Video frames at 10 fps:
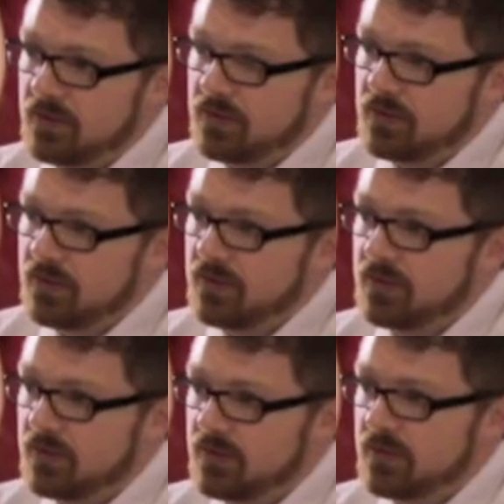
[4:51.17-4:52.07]

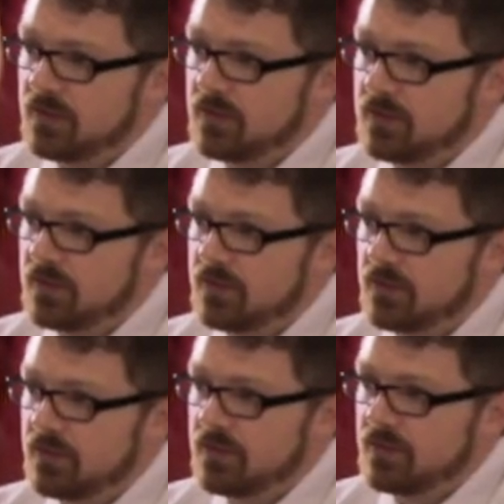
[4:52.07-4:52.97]

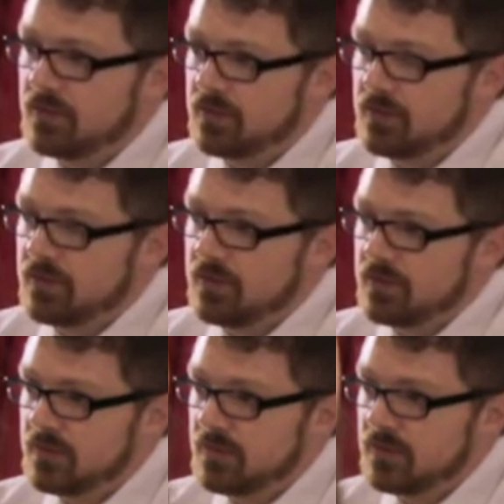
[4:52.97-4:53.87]

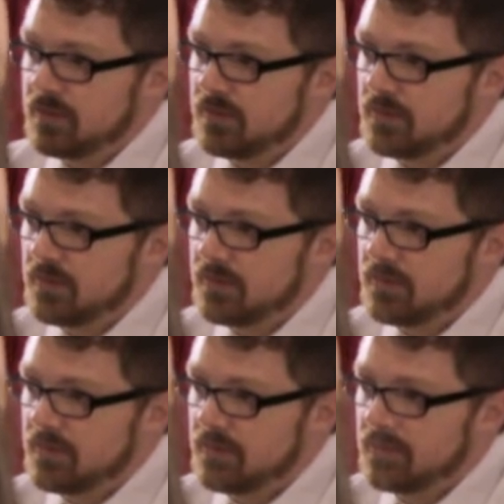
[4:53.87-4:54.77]

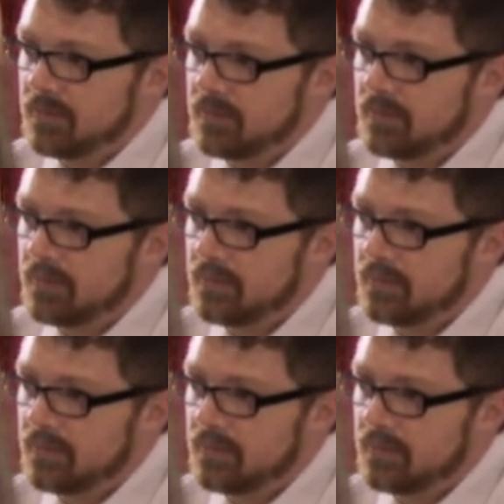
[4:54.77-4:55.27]
(not speaking)